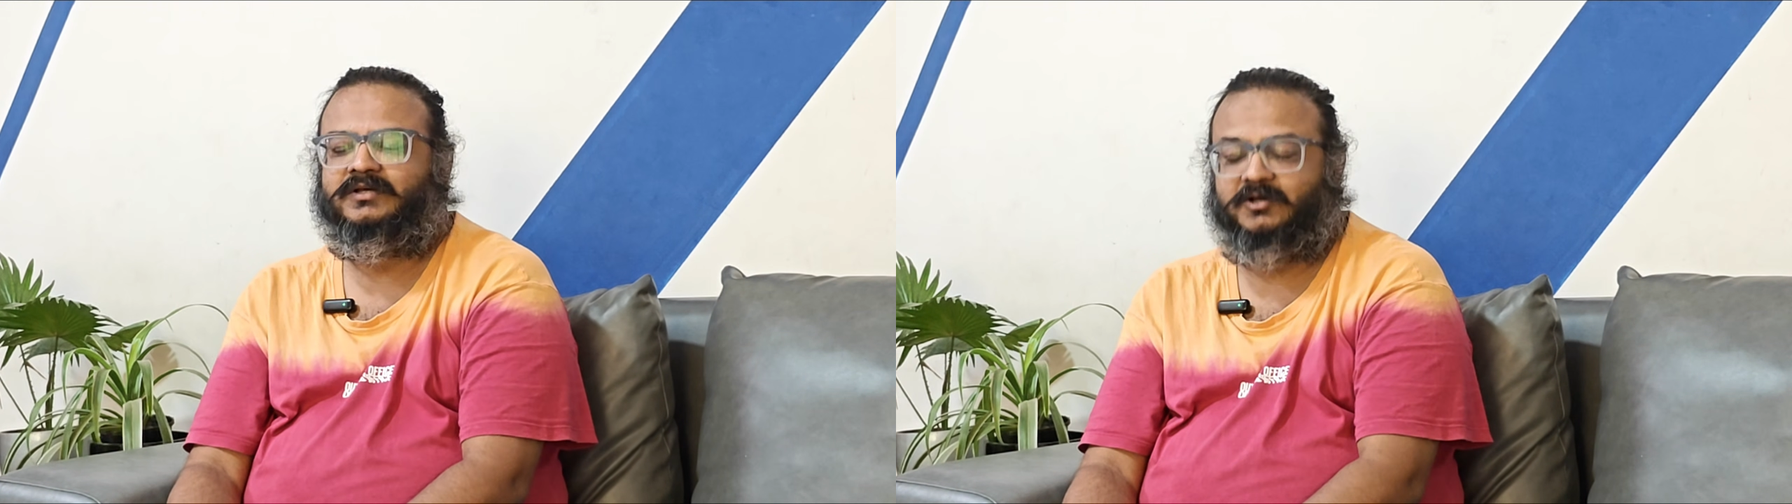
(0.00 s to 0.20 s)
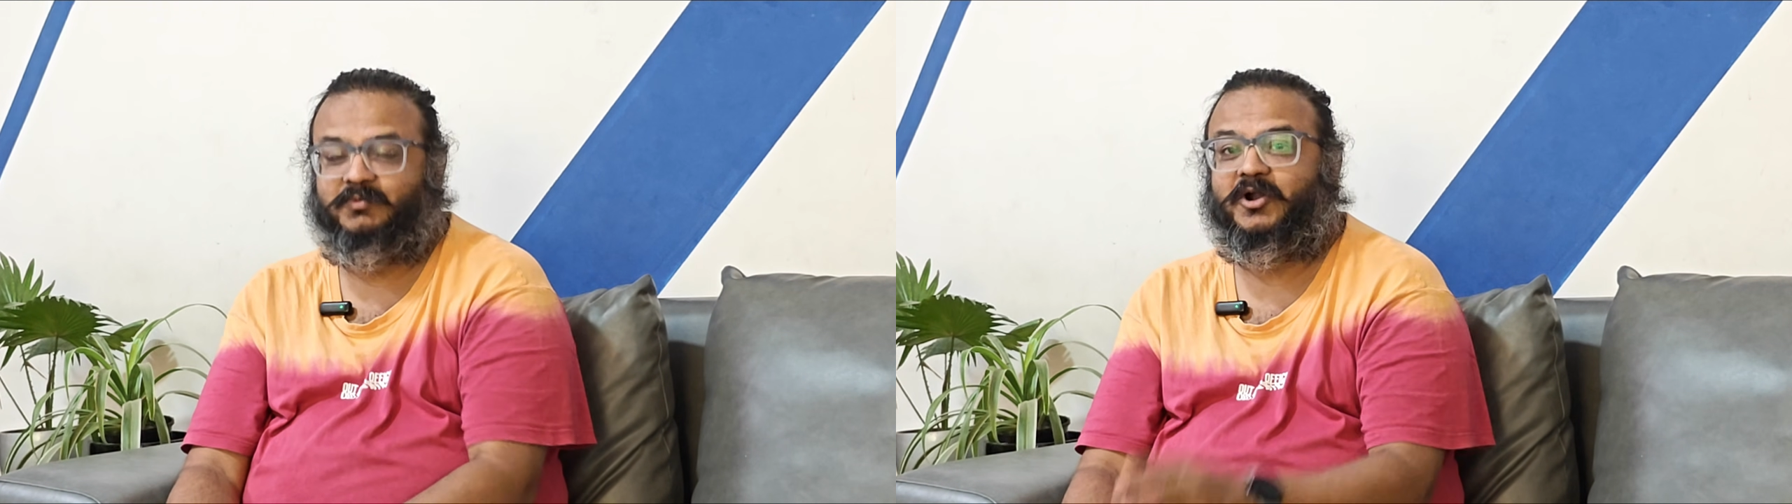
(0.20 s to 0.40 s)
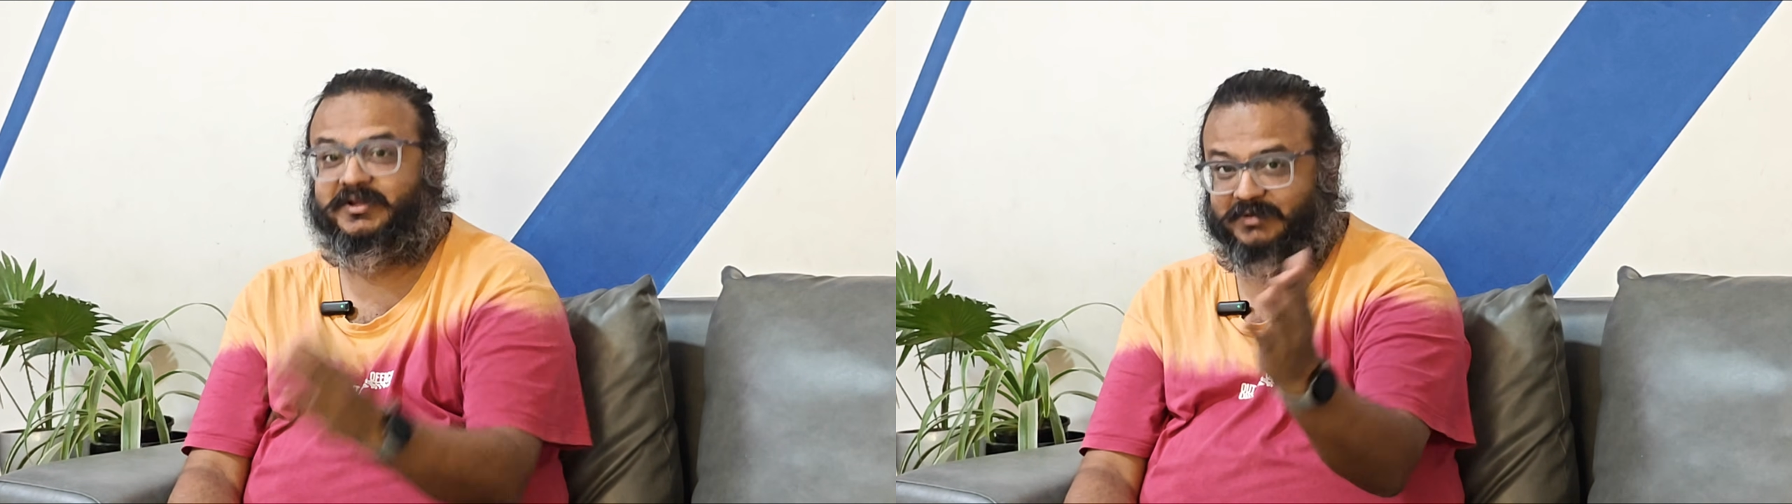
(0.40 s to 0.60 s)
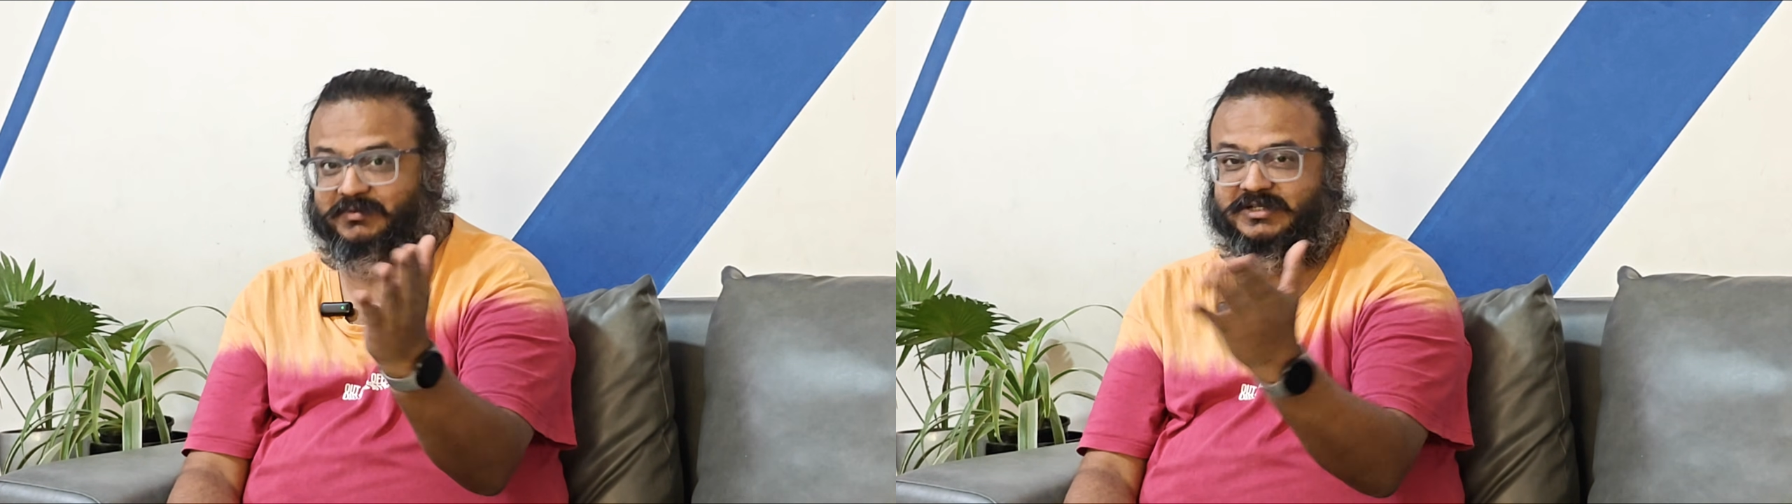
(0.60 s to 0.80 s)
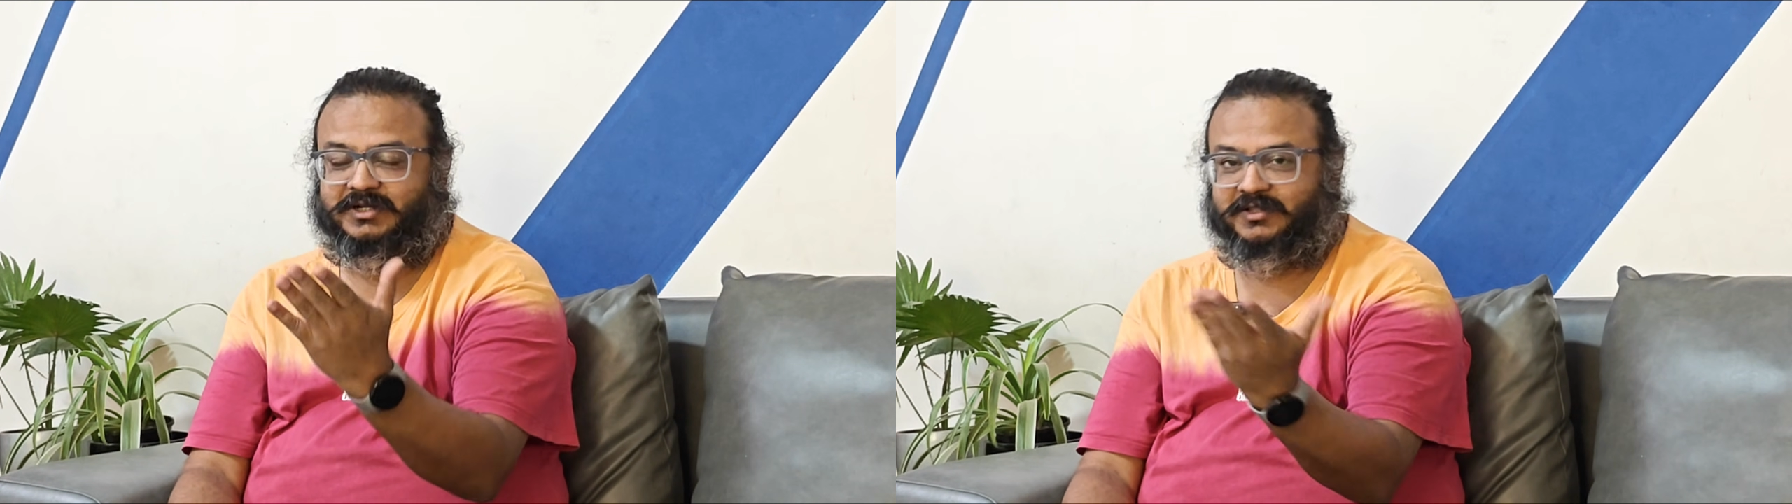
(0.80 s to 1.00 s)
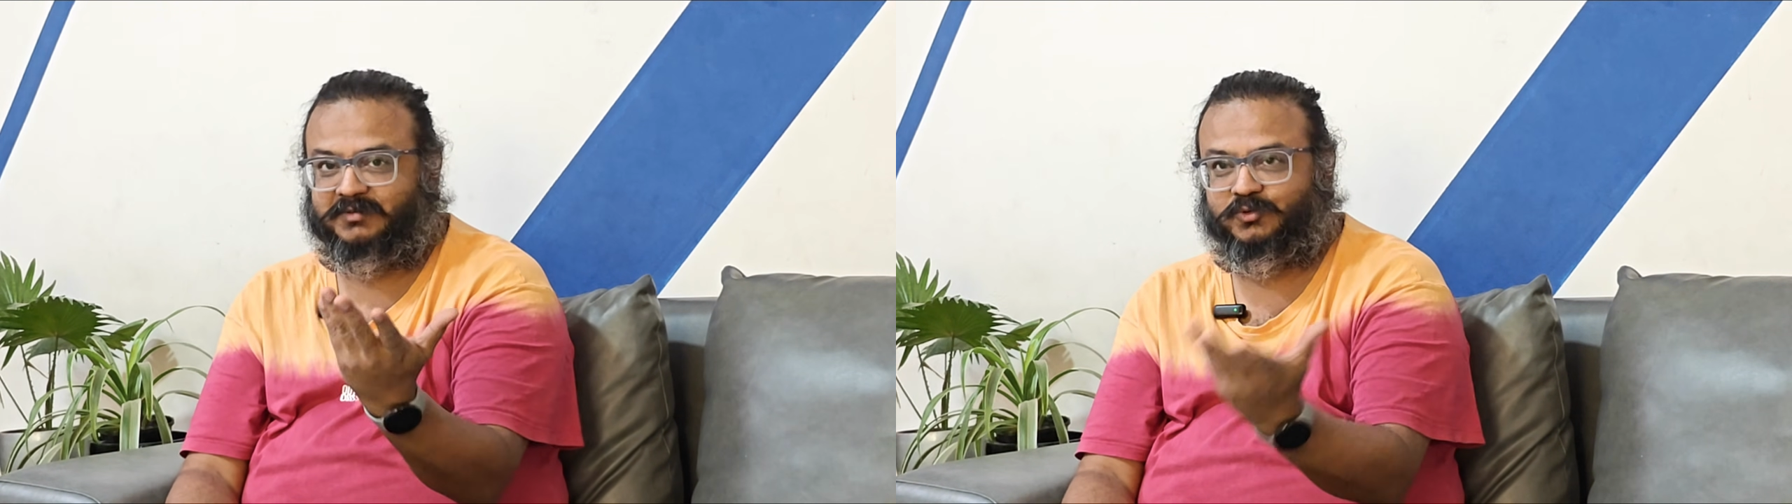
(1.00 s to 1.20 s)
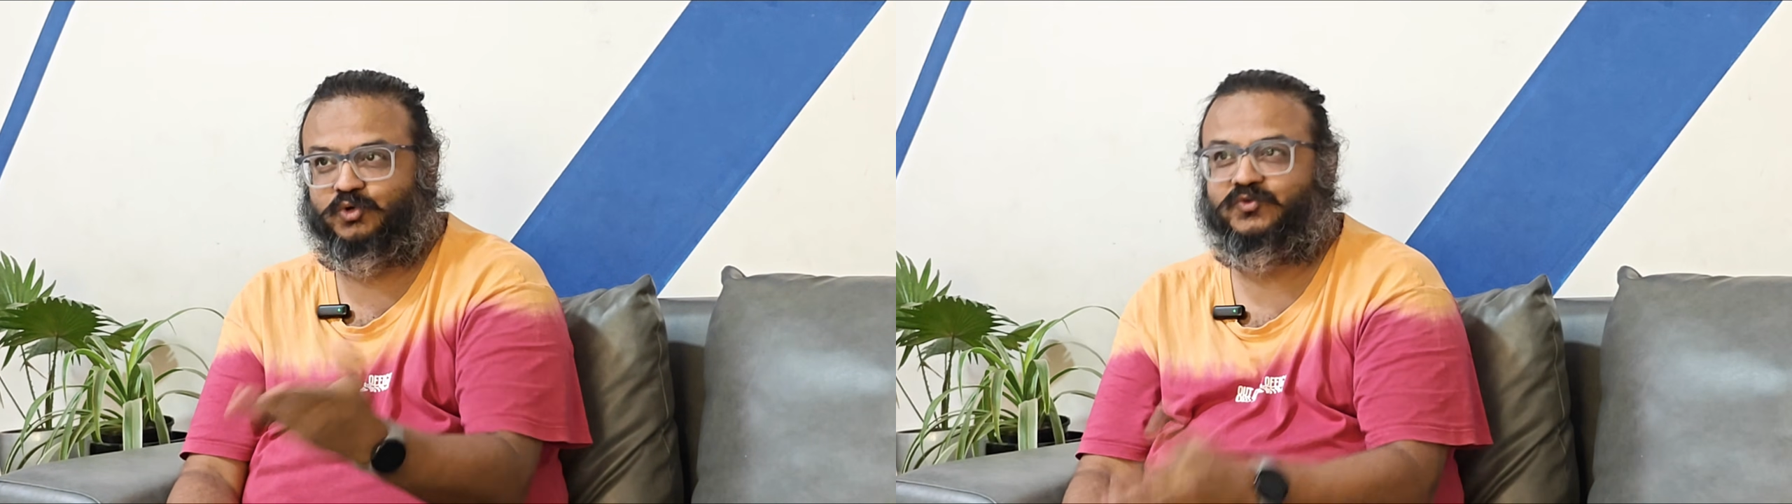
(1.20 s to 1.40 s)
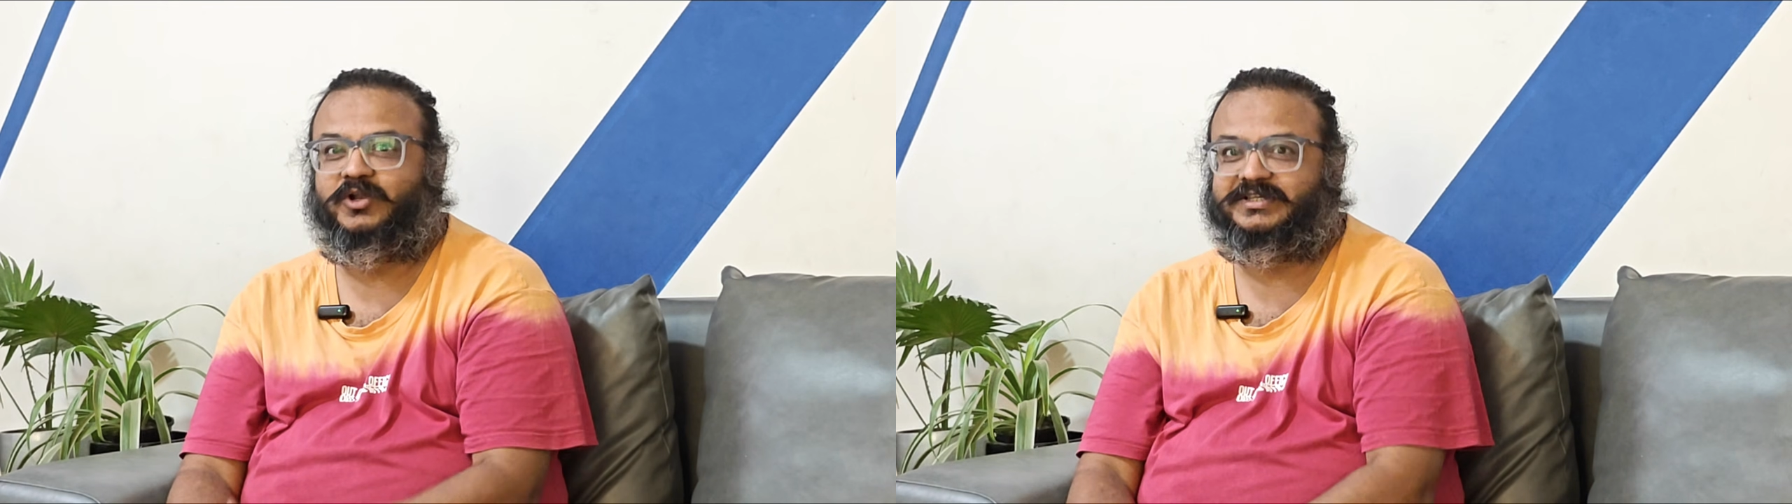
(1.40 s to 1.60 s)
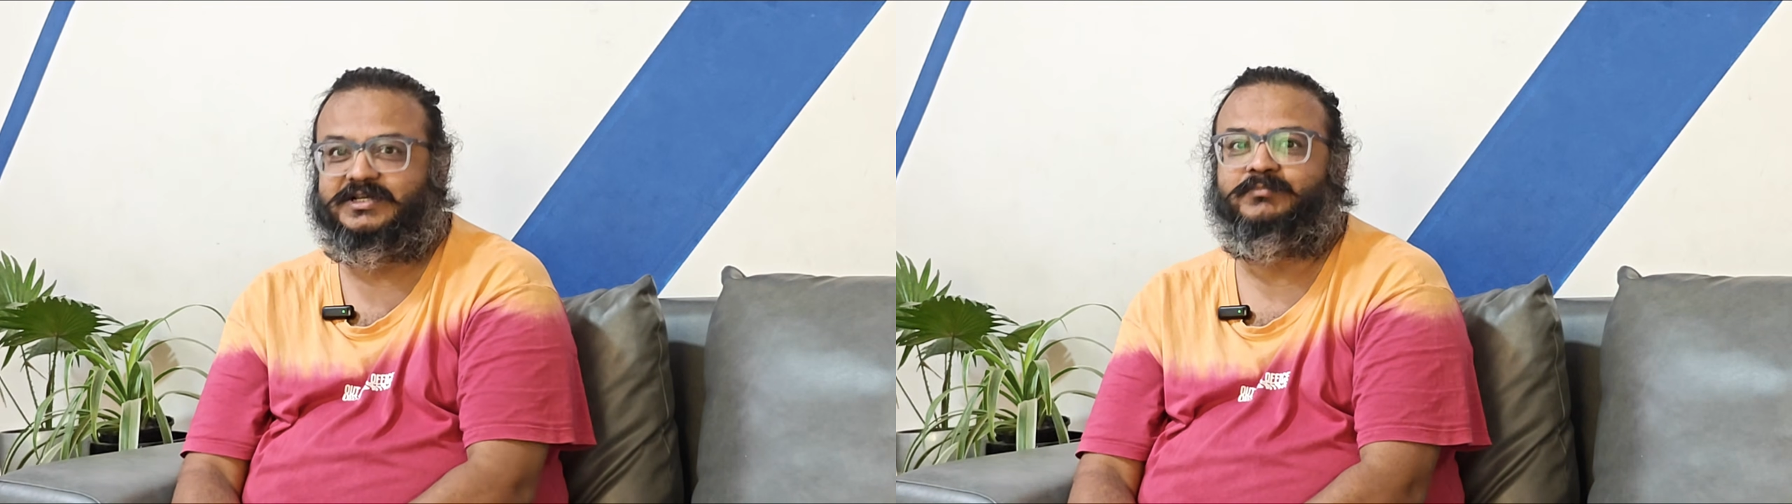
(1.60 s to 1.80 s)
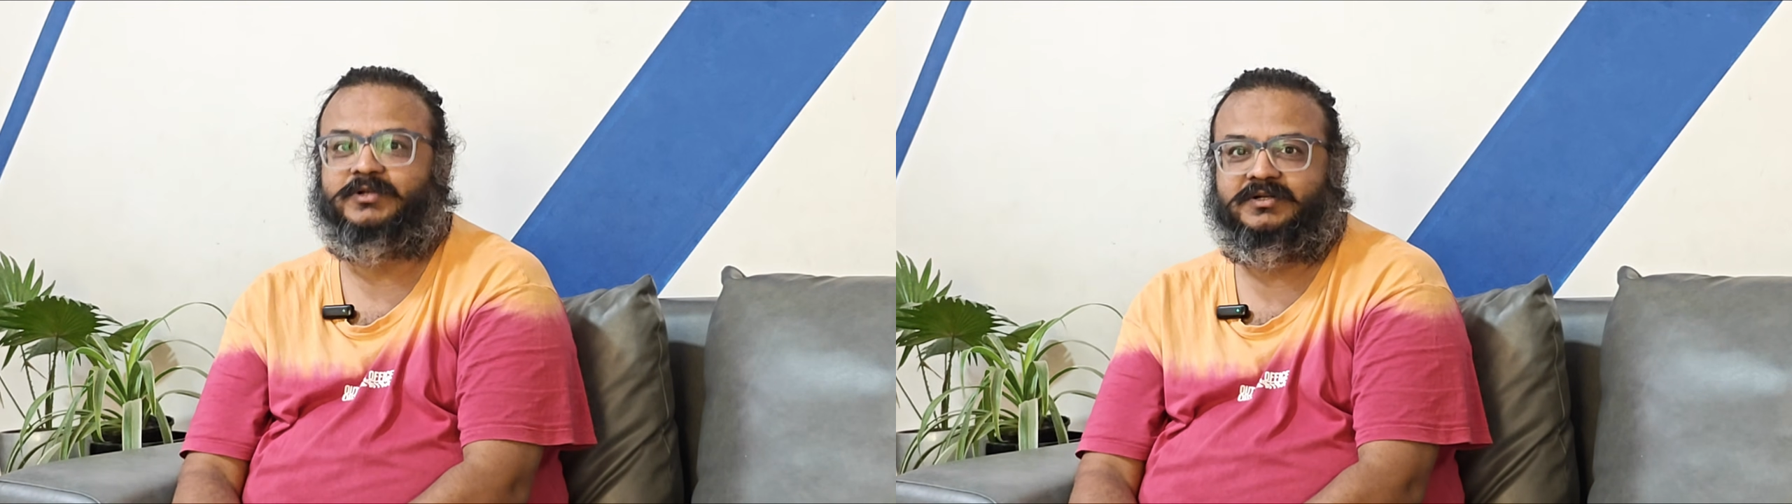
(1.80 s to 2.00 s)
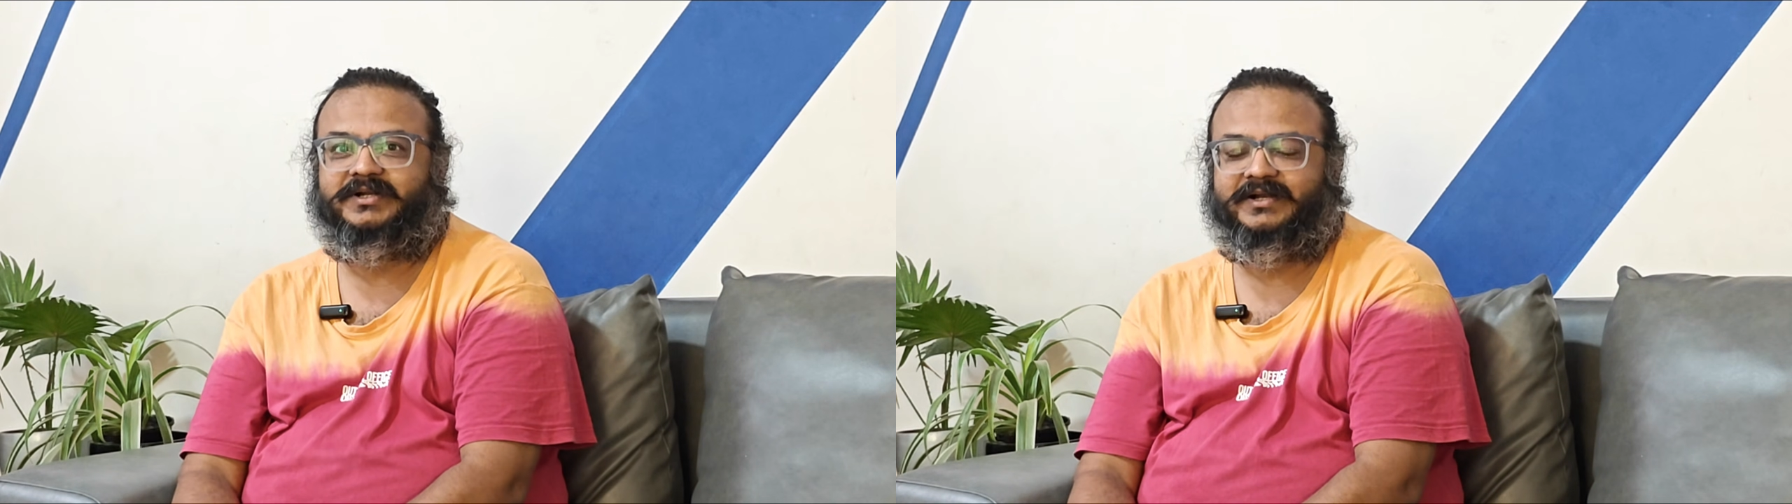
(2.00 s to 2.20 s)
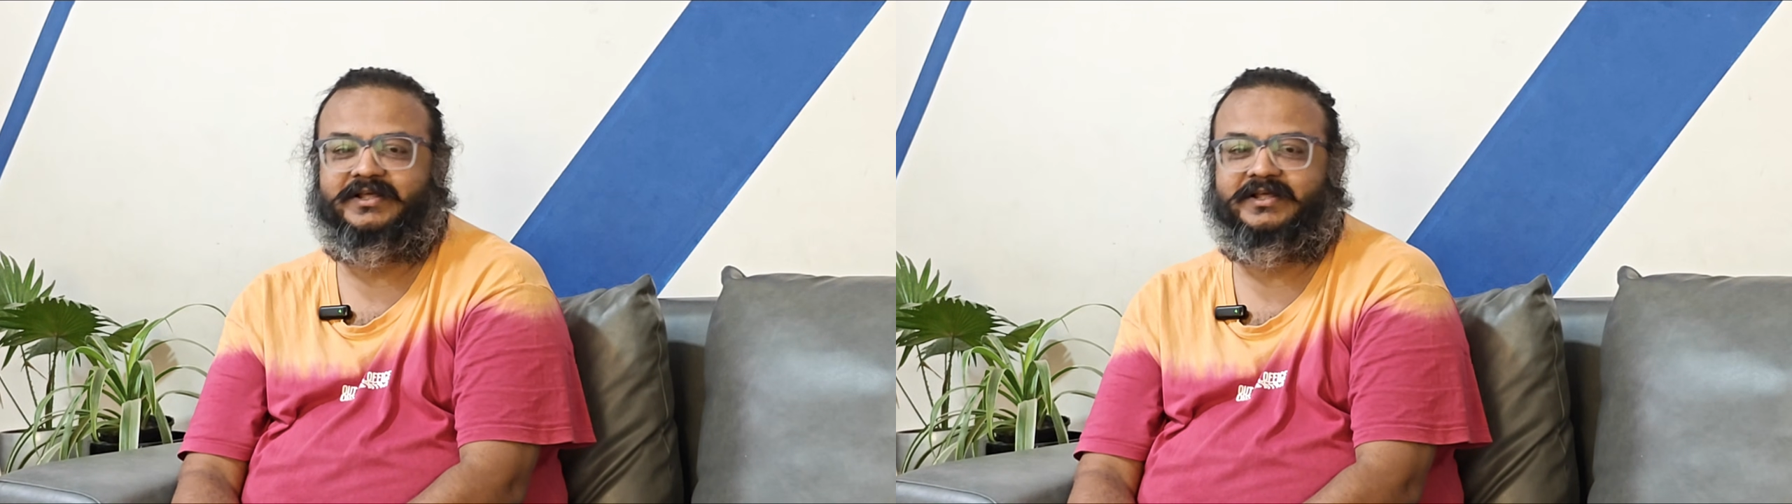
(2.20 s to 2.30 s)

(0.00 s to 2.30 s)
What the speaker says: Blotting paper is another beautiful example, right?